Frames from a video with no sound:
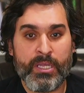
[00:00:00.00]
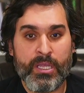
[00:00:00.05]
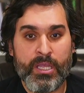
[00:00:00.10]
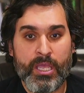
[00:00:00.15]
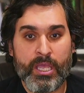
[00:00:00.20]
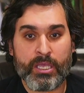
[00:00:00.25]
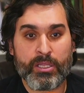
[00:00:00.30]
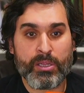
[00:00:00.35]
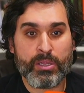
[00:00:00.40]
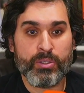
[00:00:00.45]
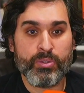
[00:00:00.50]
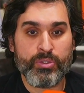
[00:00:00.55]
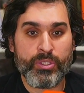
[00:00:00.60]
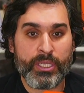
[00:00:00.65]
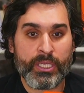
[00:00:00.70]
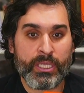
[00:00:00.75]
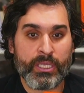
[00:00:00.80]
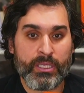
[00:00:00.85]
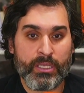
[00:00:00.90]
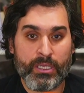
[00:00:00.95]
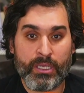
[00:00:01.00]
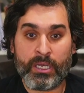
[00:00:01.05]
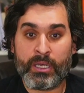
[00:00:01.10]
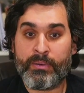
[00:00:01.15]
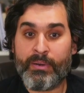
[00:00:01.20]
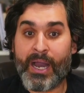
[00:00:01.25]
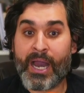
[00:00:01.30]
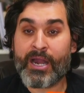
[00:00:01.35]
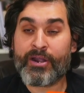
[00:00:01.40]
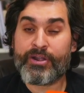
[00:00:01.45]
including
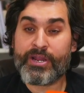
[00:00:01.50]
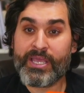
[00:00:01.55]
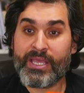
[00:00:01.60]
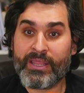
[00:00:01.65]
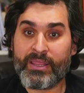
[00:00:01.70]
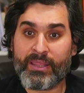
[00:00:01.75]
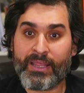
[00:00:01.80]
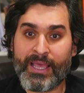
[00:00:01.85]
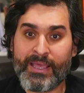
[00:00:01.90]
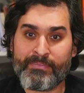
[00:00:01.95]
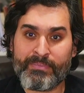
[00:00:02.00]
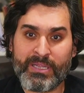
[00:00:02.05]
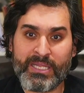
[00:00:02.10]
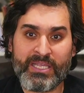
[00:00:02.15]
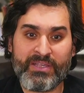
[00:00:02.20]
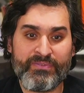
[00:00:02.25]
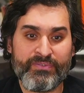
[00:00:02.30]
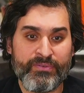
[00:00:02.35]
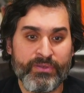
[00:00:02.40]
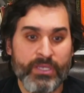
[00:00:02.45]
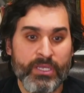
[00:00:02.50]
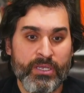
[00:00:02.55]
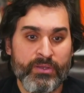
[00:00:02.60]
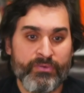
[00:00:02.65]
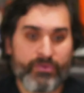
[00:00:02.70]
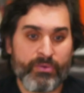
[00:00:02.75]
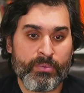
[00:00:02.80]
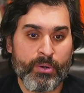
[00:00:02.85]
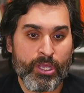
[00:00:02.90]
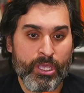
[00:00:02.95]
rETH, I believe,
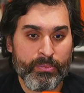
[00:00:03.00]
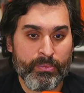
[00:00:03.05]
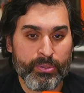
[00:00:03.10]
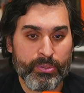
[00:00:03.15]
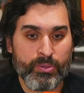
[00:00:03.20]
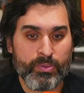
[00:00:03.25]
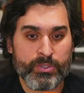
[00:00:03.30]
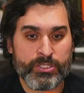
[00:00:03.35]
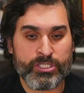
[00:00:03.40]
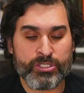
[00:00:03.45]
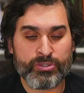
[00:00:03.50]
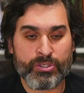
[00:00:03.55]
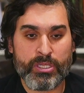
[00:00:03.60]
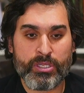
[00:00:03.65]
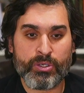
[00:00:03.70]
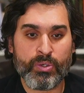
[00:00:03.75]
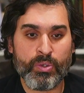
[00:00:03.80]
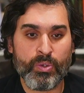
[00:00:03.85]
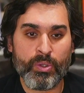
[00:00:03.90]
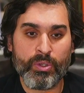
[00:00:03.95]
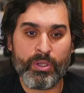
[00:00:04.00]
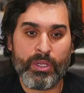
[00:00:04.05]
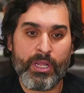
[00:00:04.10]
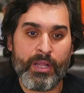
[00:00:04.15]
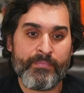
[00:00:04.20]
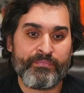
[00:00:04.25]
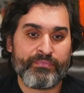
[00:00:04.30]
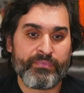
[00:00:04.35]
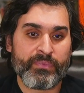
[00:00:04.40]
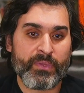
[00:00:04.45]
from Rocket Pool, which is really cool.
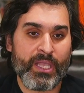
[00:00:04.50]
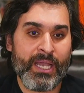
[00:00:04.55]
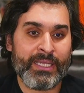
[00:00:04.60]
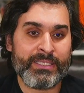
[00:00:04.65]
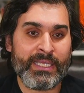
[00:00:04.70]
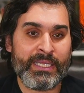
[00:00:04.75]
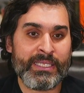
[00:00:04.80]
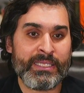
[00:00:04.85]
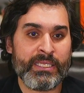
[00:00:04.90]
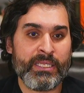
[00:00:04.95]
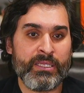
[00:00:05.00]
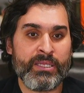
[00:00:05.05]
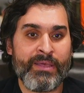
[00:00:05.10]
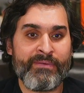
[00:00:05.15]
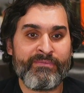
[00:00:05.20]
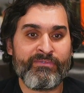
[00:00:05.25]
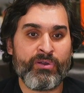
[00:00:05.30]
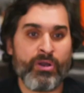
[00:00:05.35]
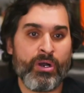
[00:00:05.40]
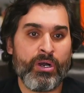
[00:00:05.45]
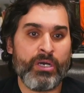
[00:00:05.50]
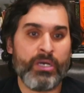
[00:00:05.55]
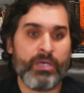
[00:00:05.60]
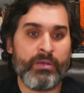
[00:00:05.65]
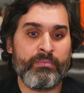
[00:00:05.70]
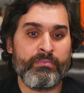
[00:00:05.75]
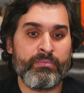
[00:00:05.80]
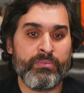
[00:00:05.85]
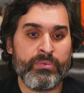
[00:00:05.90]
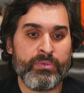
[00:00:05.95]
And then they've got
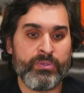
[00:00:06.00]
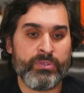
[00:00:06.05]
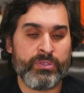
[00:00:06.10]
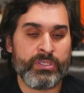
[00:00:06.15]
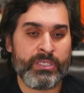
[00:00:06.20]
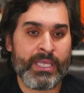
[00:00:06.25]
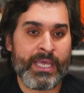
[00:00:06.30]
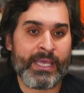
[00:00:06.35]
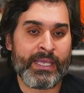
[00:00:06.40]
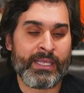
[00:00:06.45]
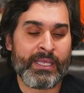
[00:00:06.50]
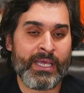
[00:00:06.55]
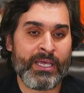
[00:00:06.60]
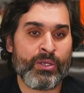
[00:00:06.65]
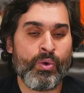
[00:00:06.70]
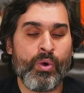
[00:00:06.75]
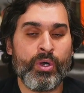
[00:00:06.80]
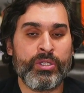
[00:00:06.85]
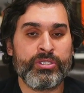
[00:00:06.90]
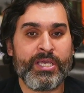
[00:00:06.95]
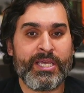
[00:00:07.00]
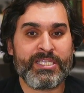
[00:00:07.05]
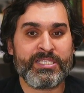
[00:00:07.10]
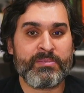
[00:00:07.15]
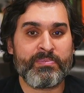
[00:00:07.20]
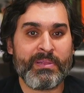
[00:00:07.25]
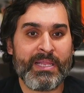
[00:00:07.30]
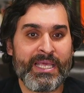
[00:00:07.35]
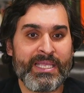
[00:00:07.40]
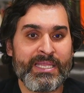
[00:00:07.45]
they go on to
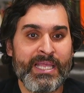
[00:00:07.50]
explain